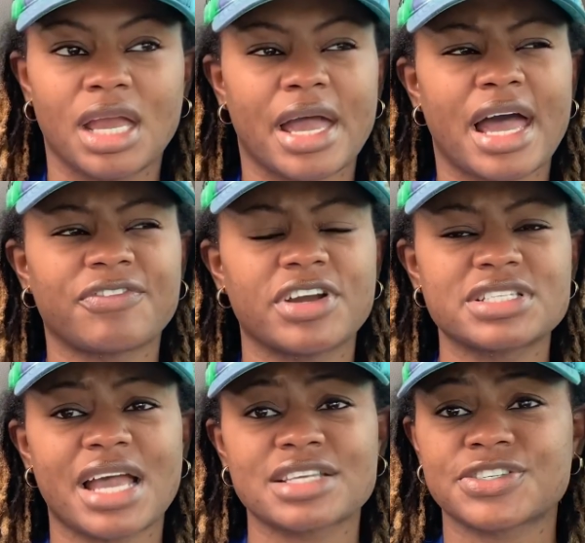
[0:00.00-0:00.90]
I
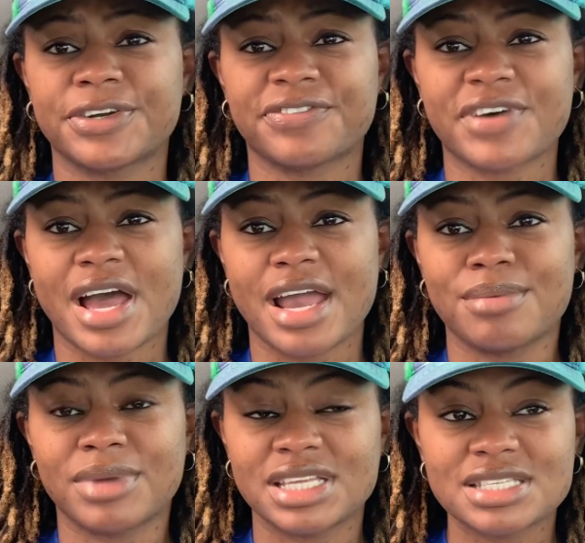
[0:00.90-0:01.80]
first got certified
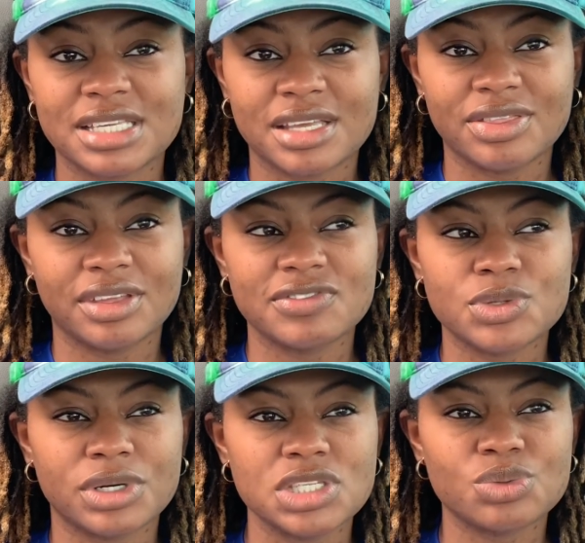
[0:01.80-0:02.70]
May 10th of
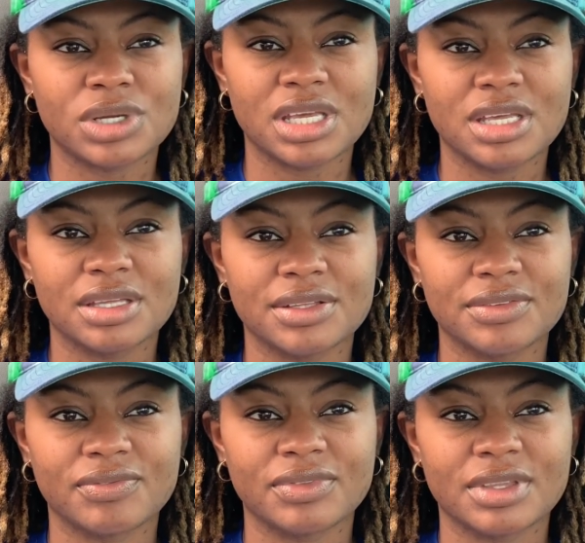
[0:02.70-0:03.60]
2020
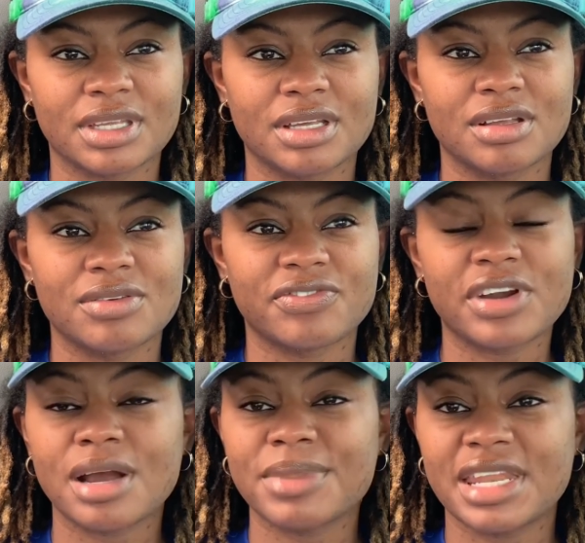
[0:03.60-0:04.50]

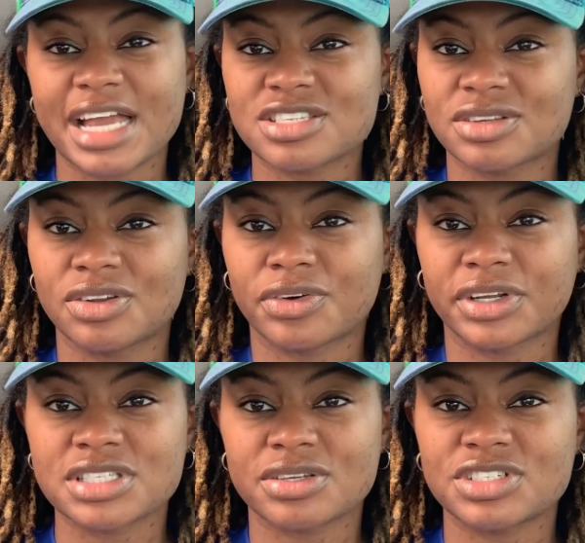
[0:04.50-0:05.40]
from the National
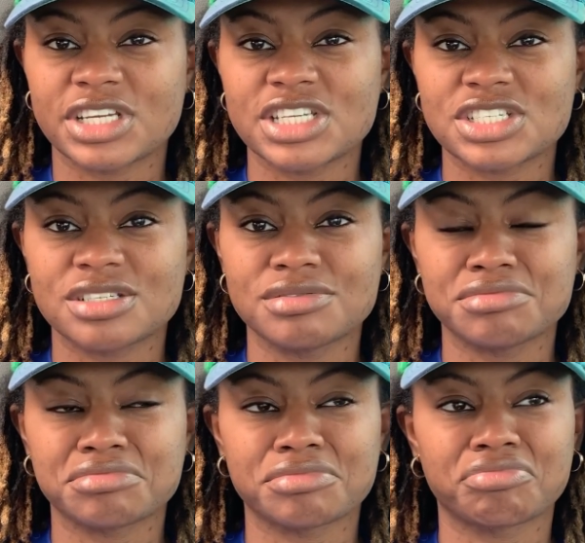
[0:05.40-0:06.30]
Notary Association.
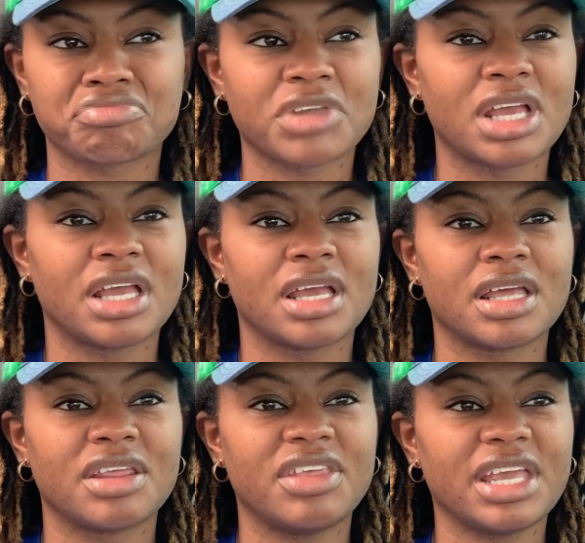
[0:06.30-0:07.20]

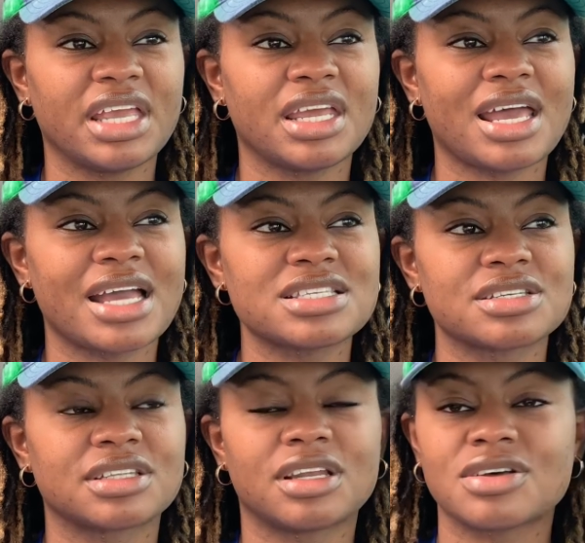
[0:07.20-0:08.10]
Then I
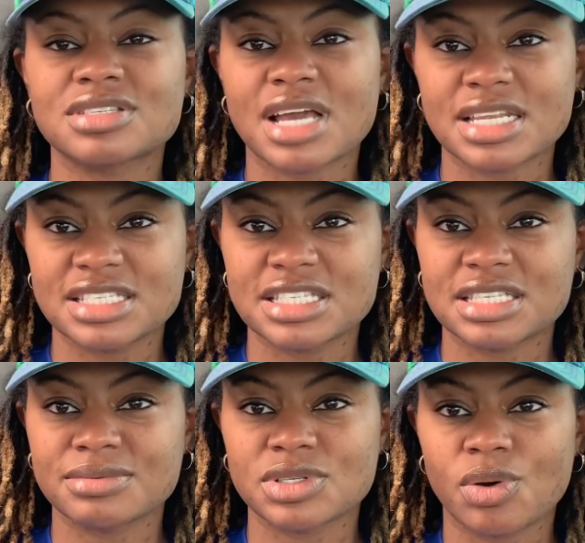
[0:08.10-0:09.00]
took the loan signing
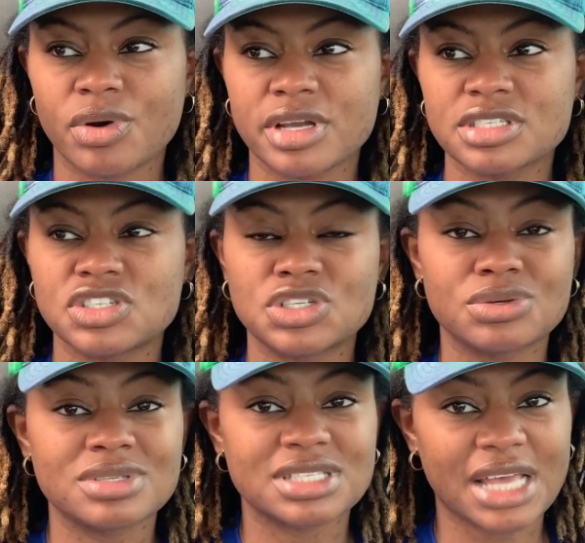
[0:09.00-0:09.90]
systems course
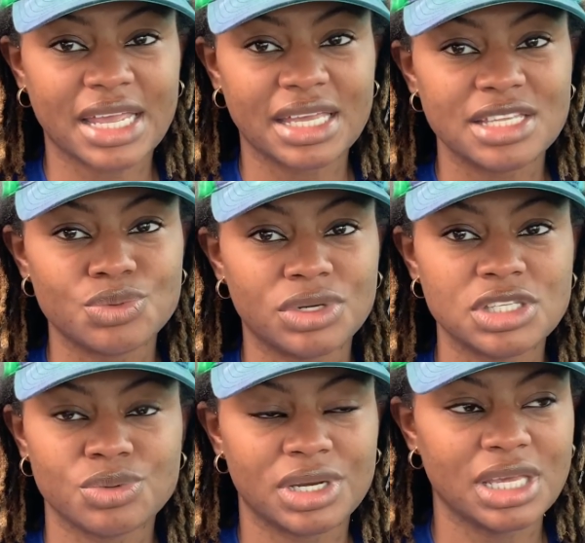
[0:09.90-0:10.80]
June 2nd,
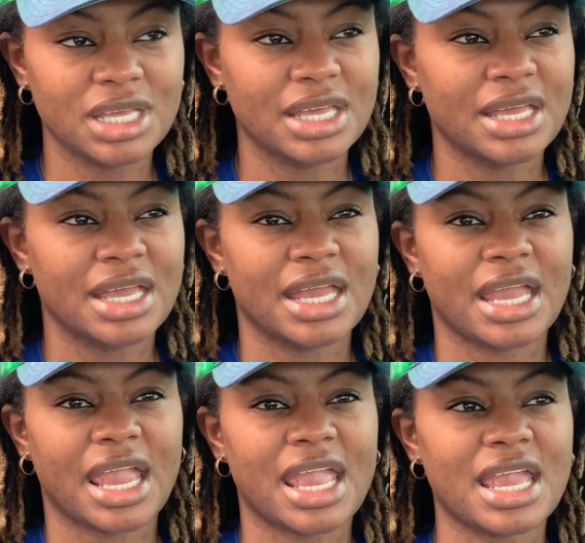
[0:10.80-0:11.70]
2020.
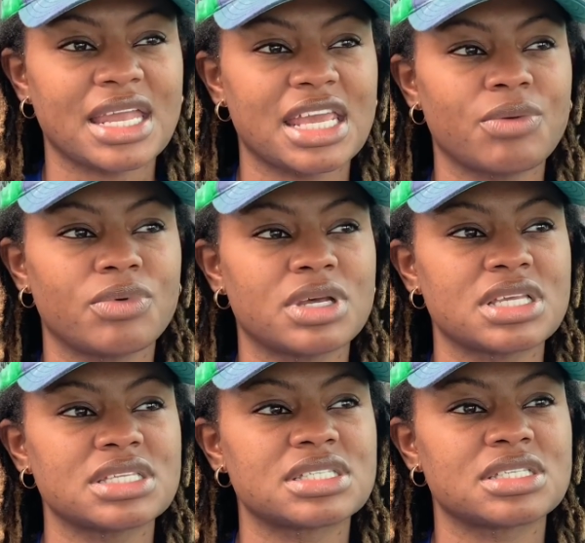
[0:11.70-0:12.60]
And it
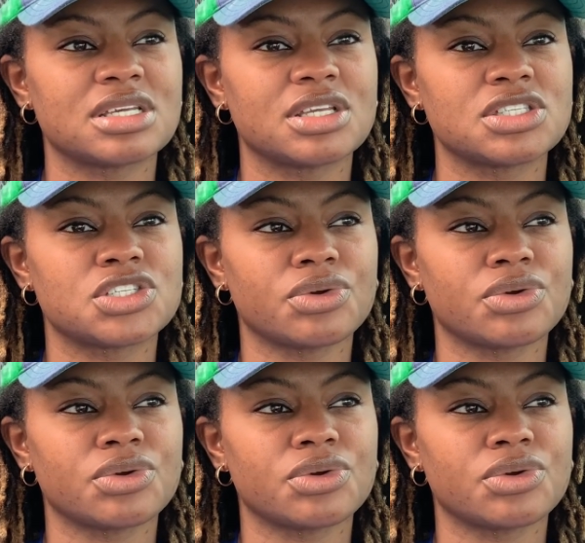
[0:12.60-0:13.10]
was in